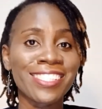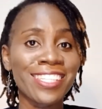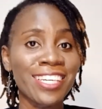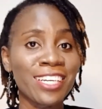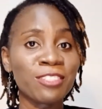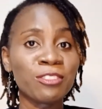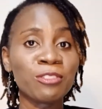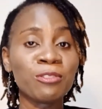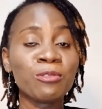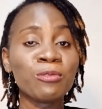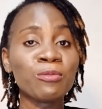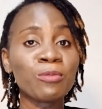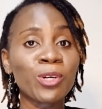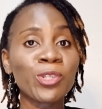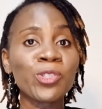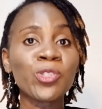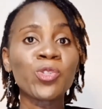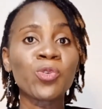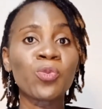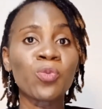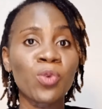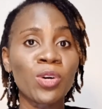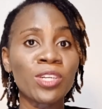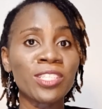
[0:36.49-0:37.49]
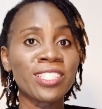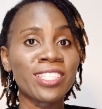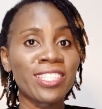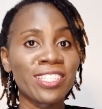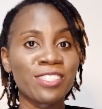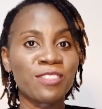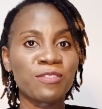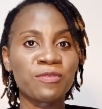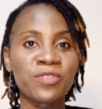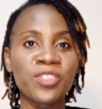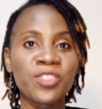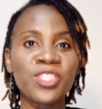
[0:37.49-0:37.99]
then you'll want to watch
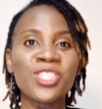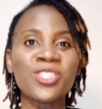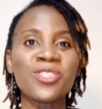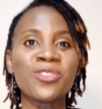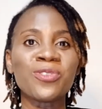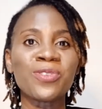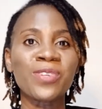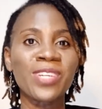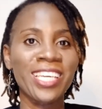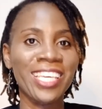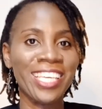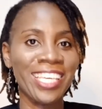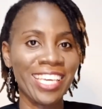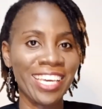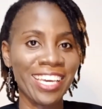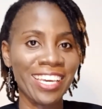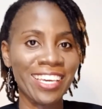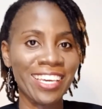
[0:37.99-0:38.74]
this video here.